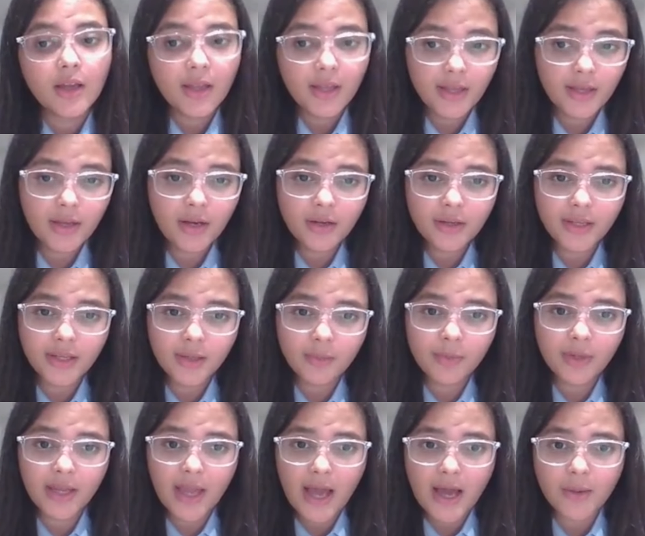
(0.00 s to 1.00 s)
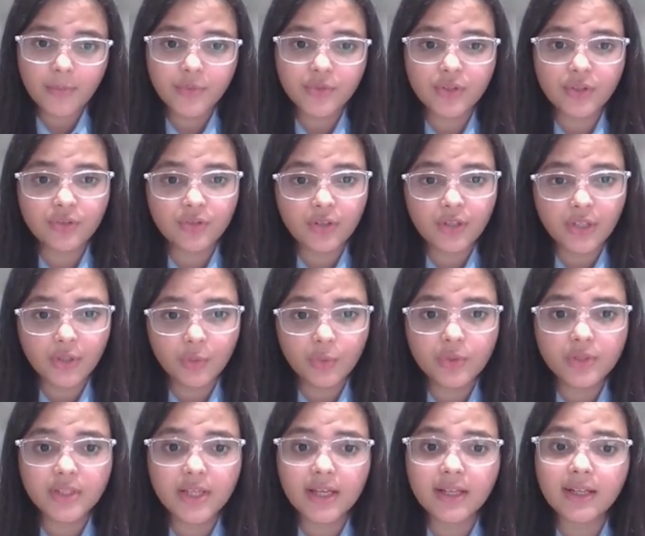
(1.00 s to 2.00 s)
AR gaming apps
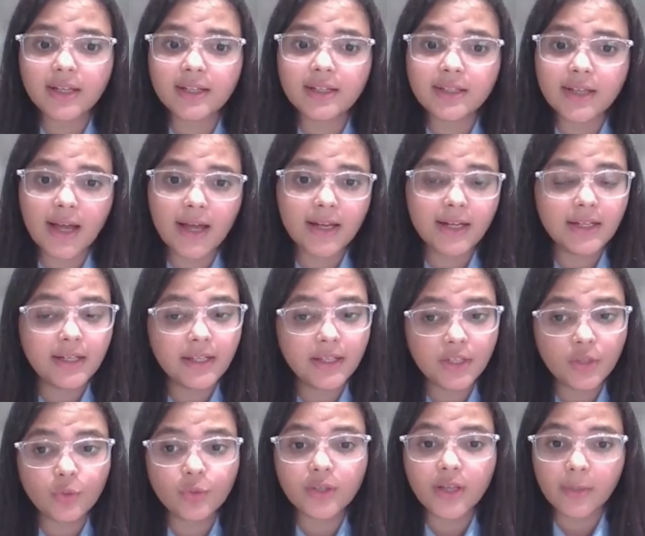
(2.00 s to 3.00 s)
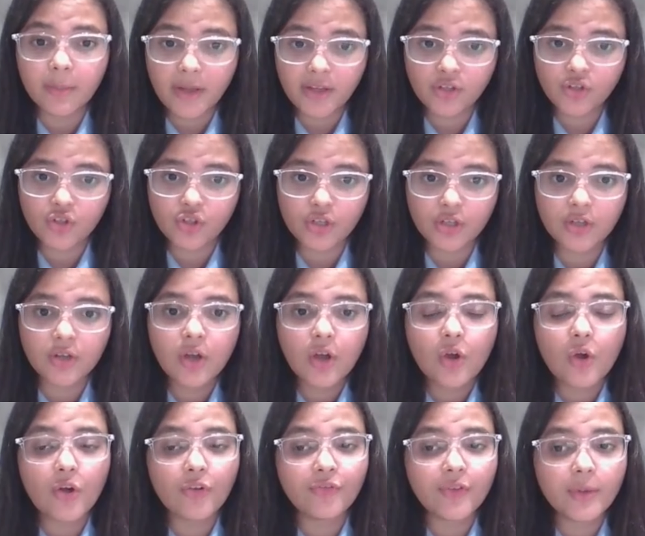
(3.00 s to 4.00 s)
introduce an entirely new dimension
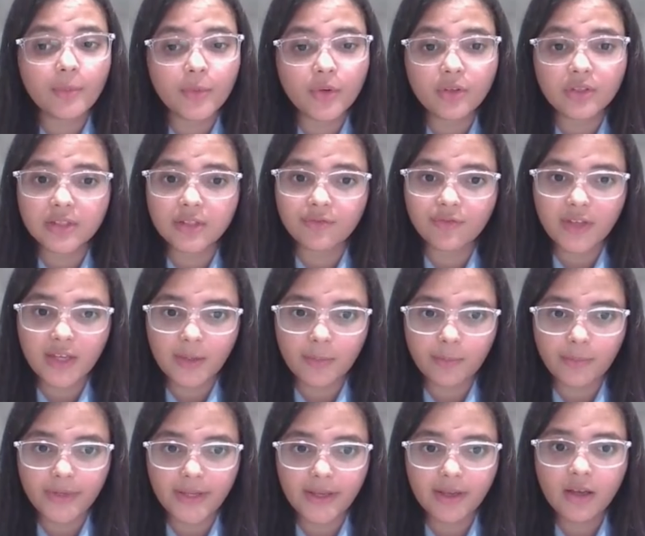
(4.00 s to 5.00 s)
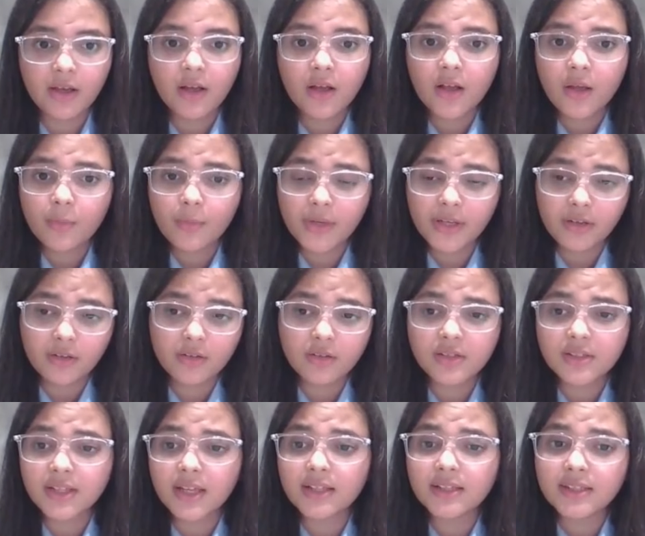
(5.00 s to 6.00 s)
of immersive gameplay.
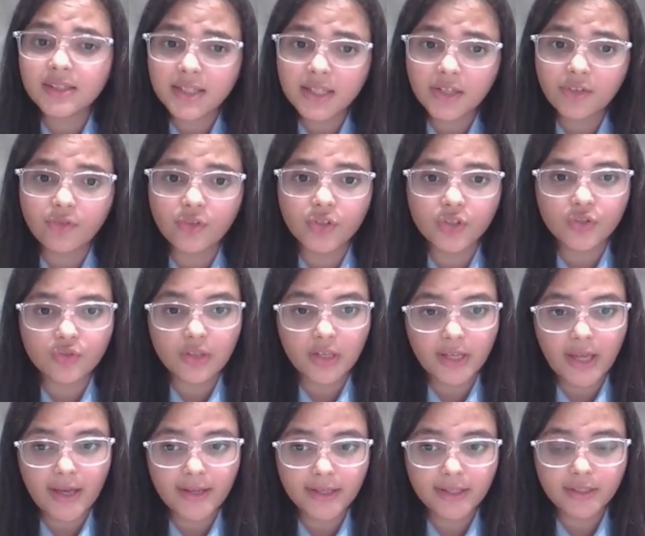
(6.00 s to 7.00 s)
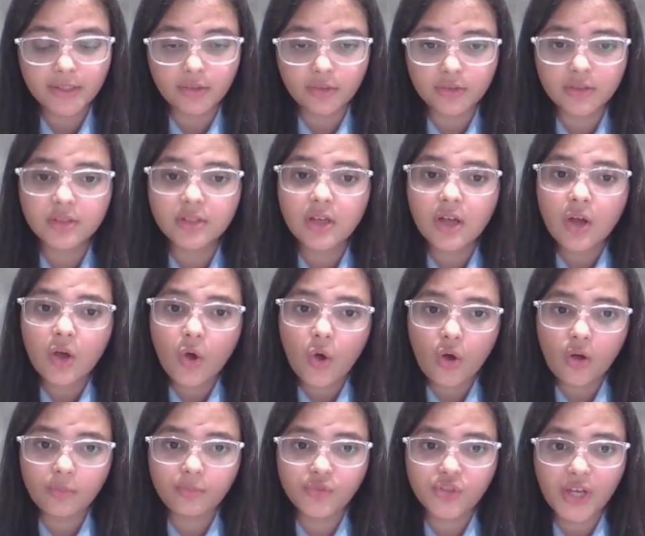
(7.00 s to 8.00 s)
Players can see virtual characters,
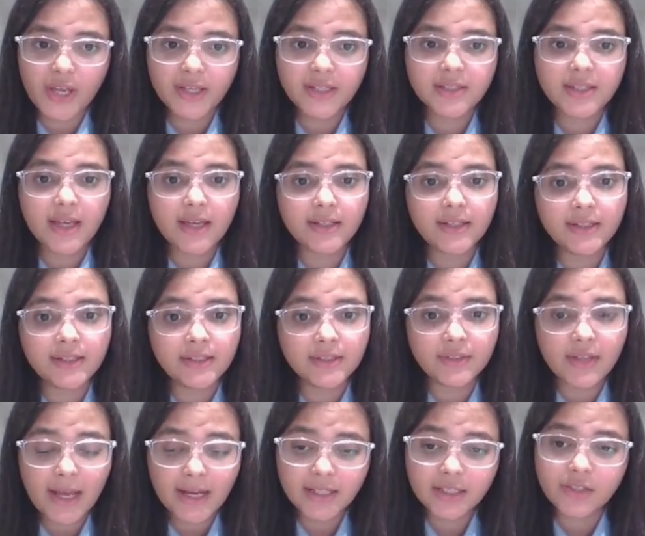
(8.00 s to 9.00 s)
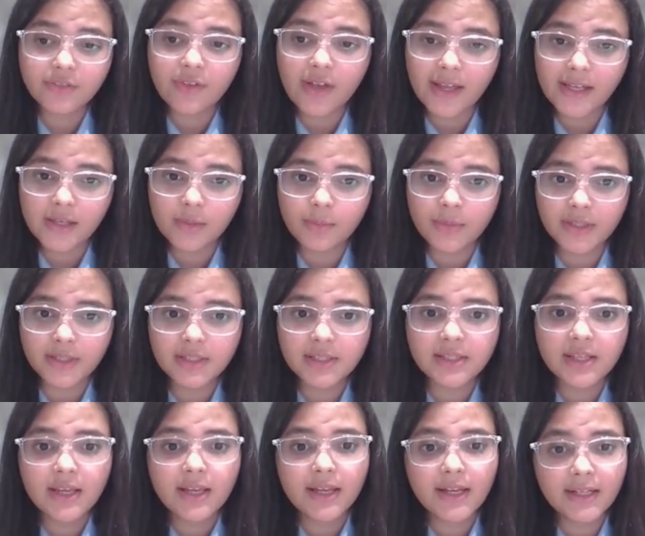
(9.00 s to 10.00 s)
objects, and interactive
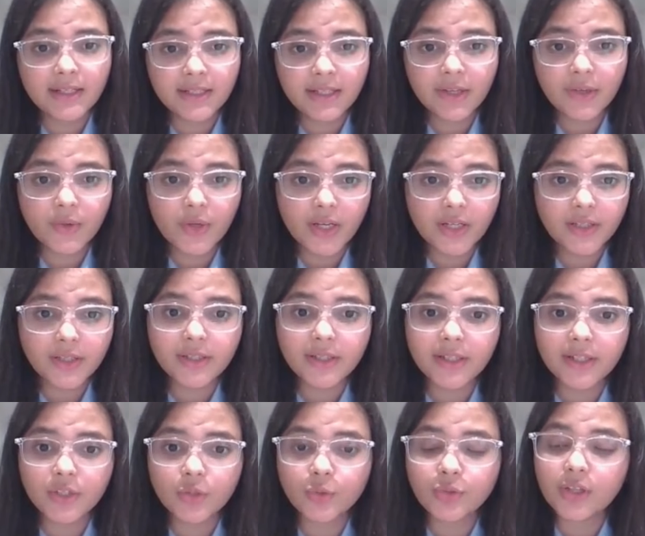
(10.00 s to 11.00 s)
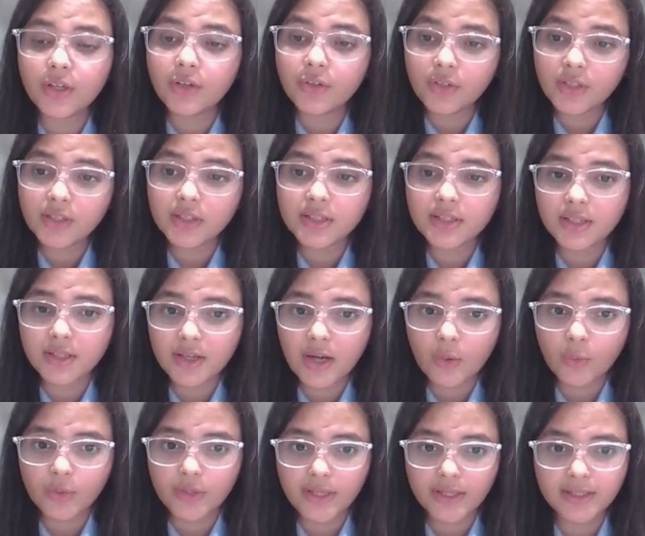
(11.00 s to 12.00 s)
elements integrated into their real
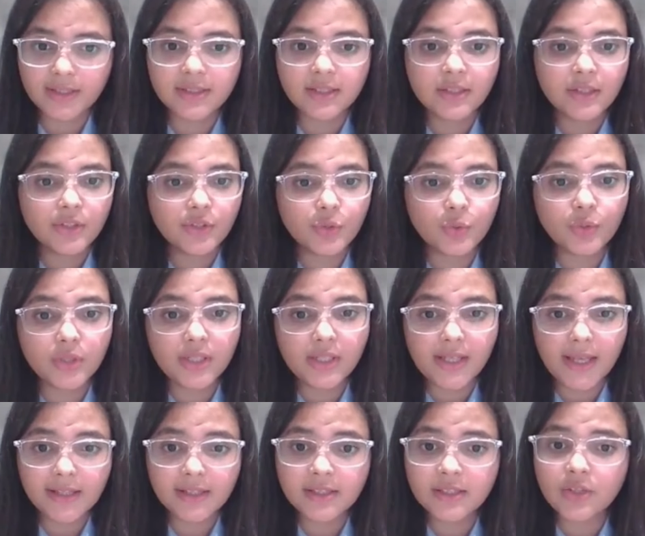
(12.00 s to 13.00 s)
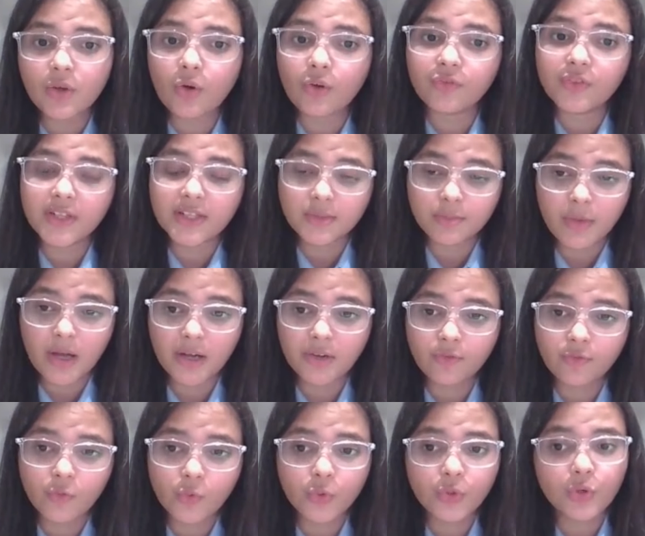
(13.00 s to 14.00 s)
surroundings through the lens of their
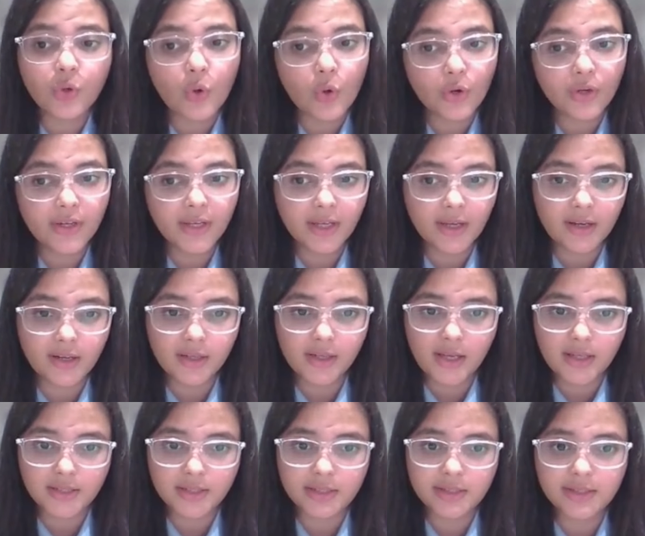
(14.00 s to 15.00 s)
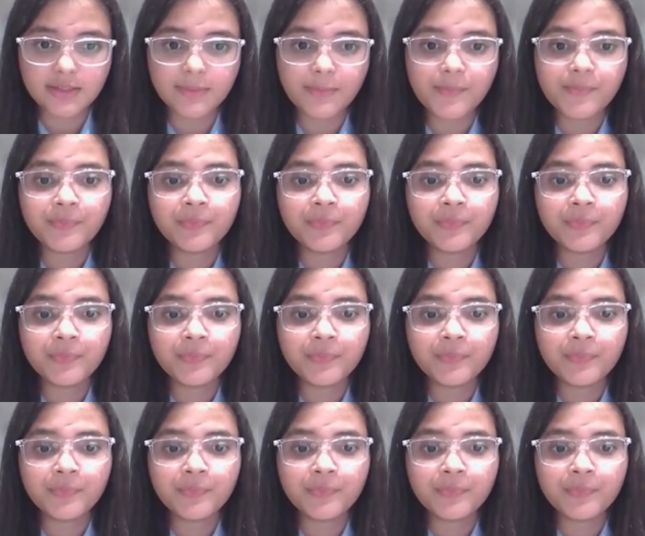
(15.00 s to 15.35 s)
smartphone or AR glasses.